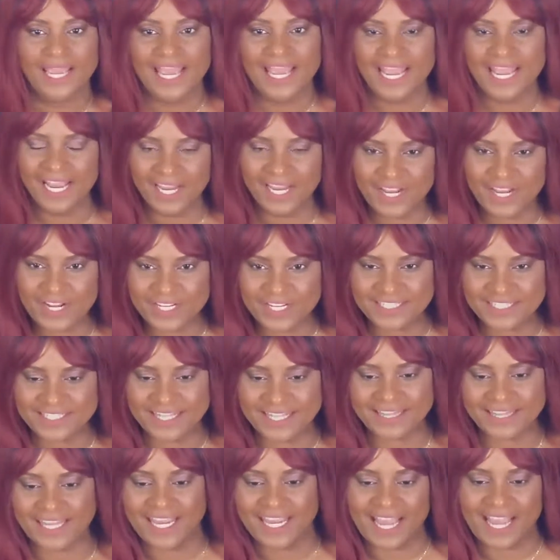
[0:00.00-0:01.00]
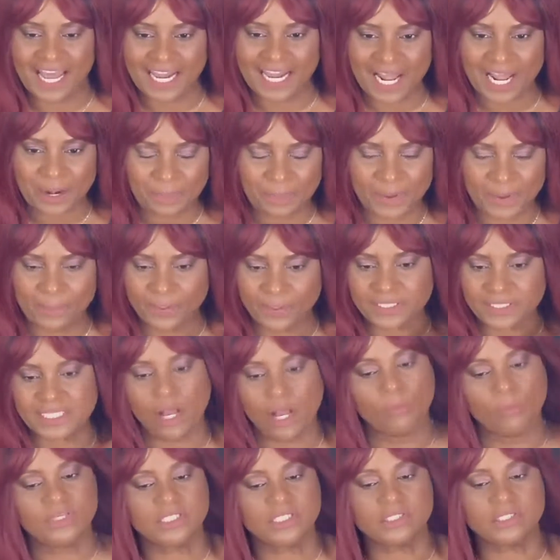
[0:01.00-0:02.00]
And here's the thing. A lot of people
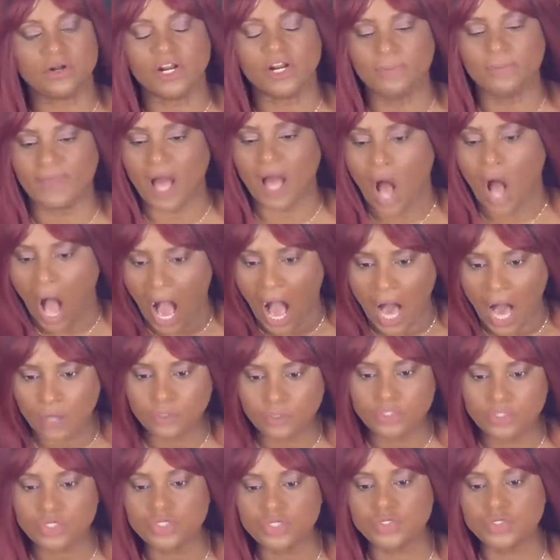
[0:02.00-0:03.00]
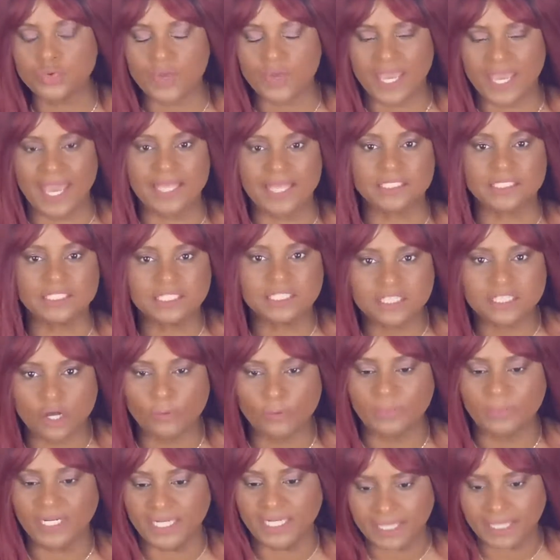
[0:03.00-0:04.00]
tell me, Soribel, how do you get
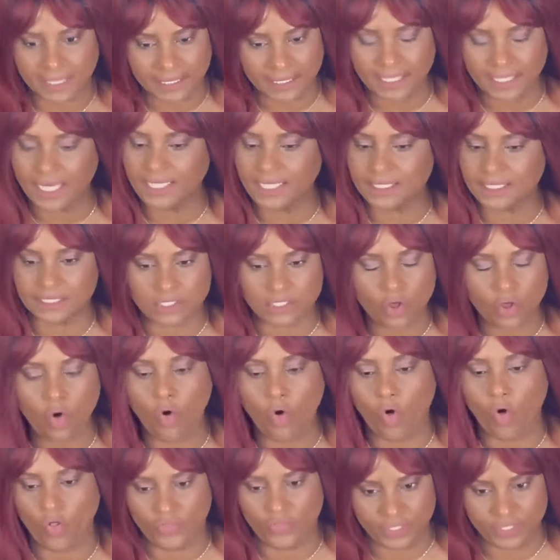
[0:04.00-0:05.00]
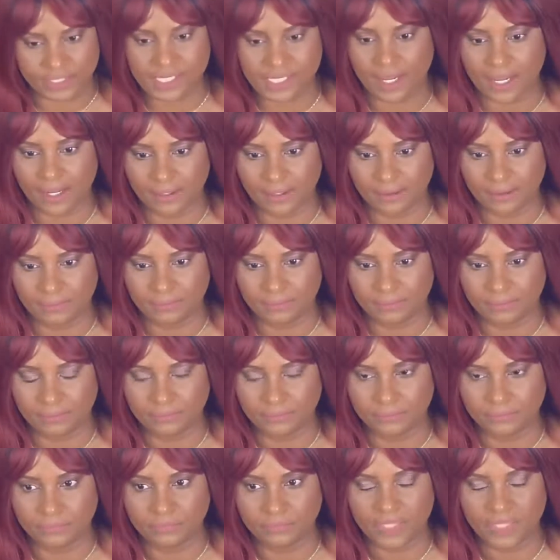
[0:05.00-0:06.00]
so many clients all the time?
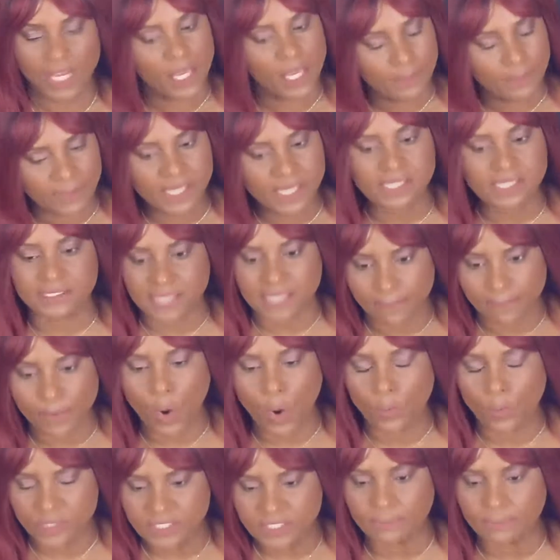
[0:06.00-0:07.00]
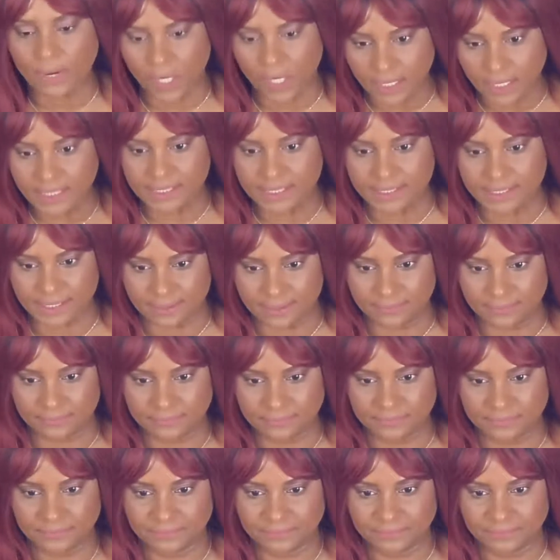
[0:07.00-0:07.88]
Because I'm always marketing.